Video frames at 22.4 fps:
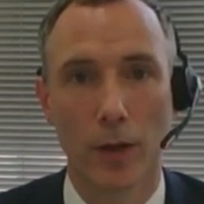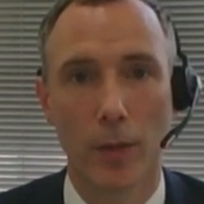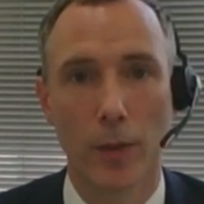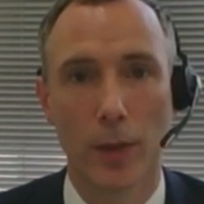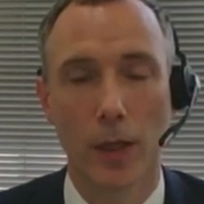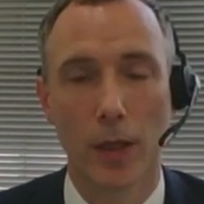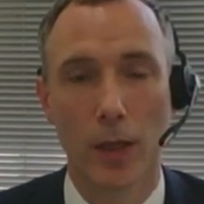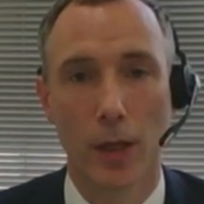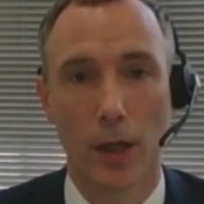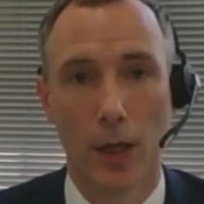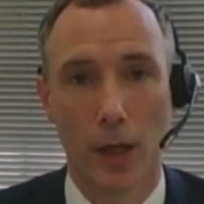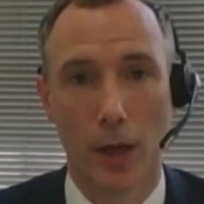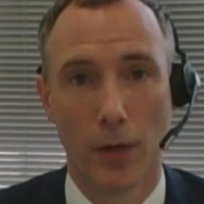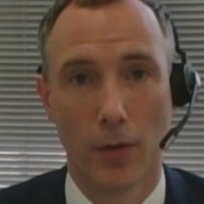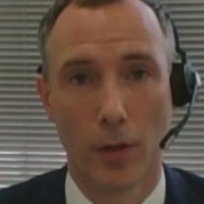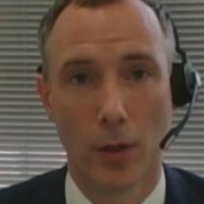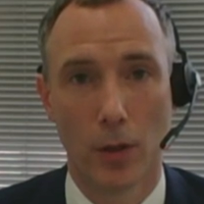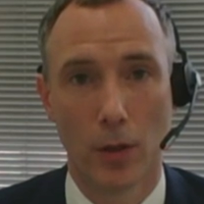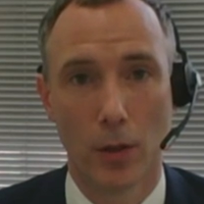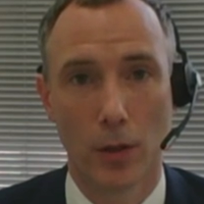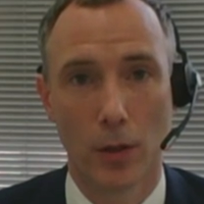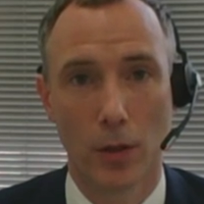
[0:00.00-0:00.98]
I mean, if
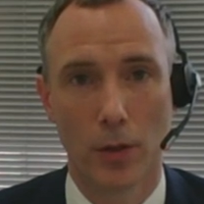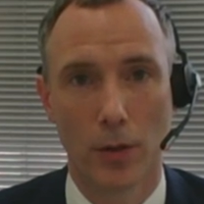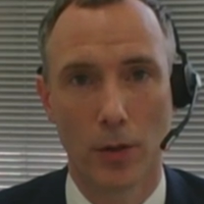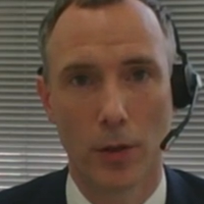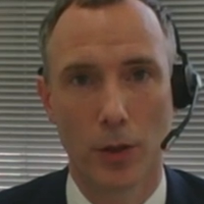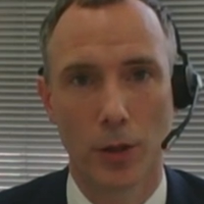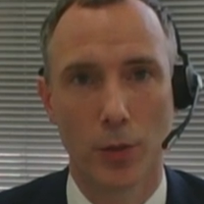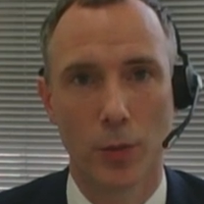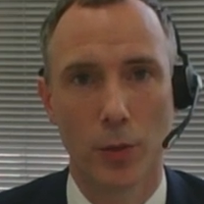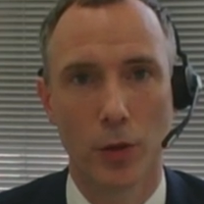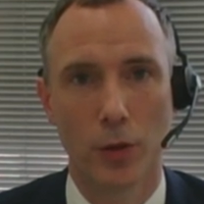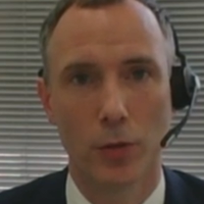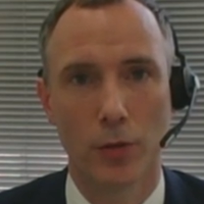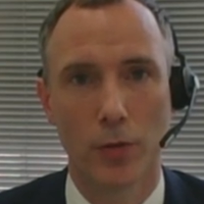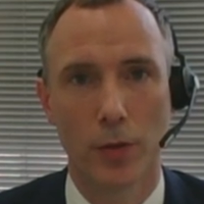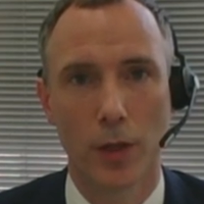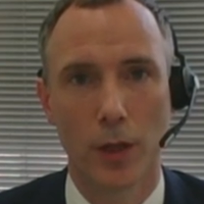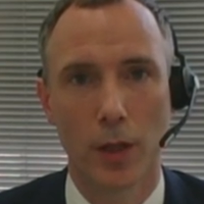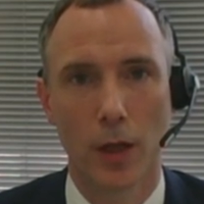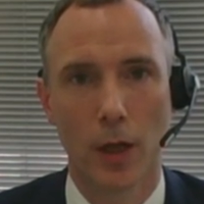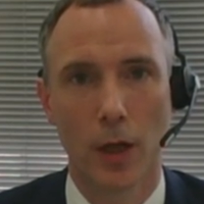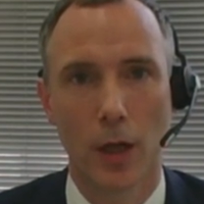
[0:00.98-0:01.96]
you look at this move
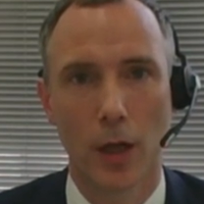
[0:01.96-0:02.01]
in